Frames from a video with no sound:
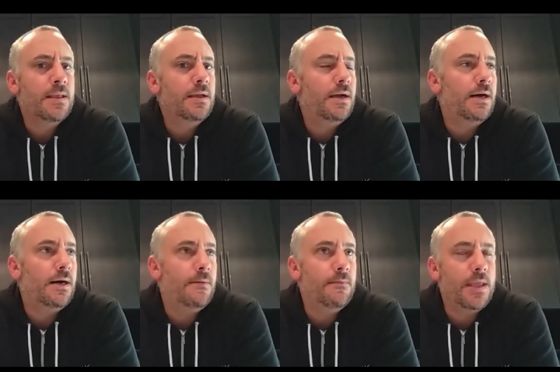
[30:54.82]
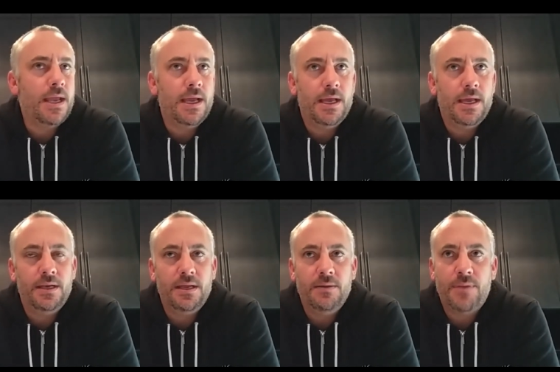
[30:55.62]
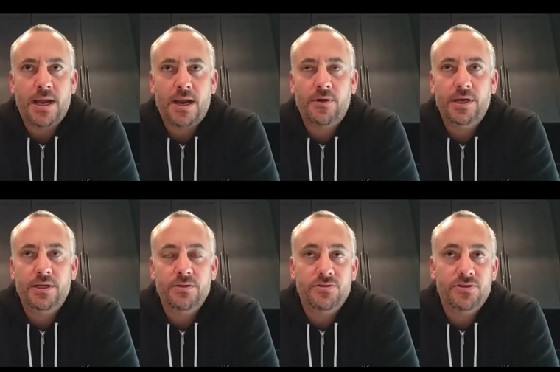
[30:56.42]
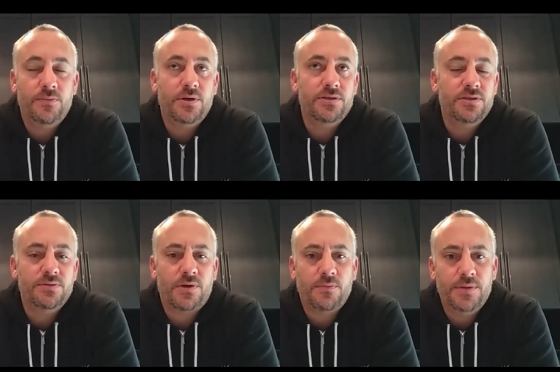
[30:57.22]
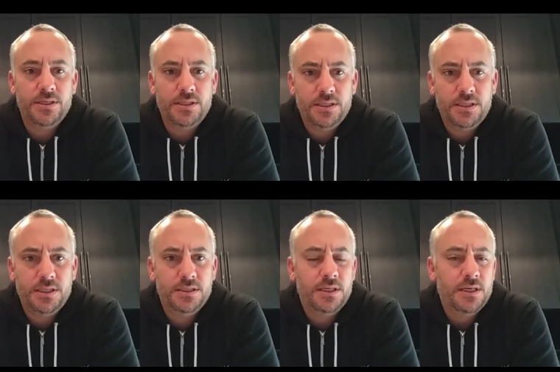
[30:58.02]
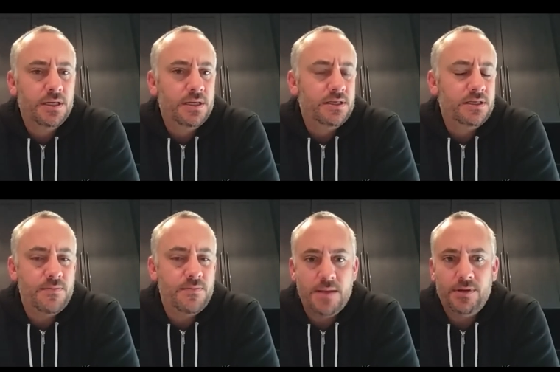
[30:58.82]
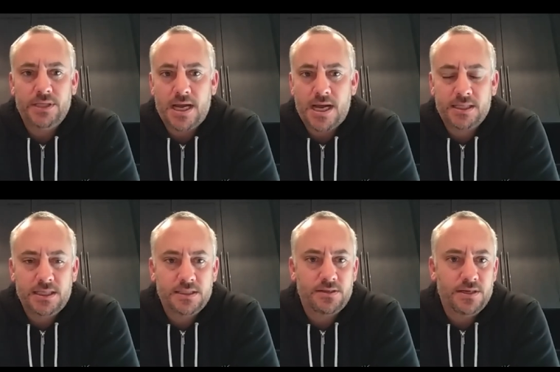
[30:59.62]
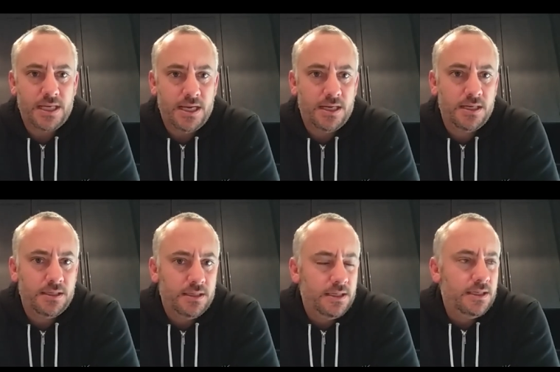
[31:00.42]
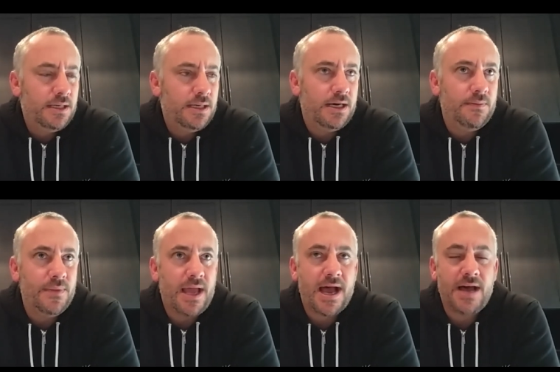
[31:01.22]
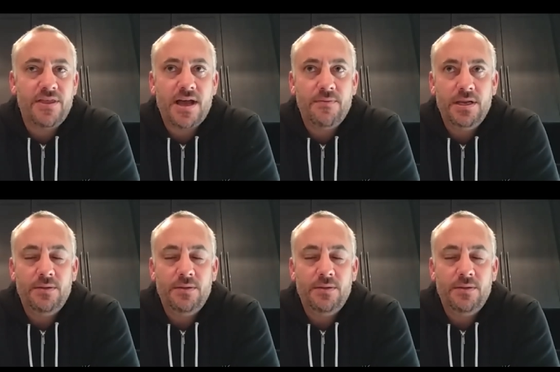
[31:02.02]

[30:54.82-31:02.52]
um, and empowering consumers and small businesses to be able to access their data. Um, had that been in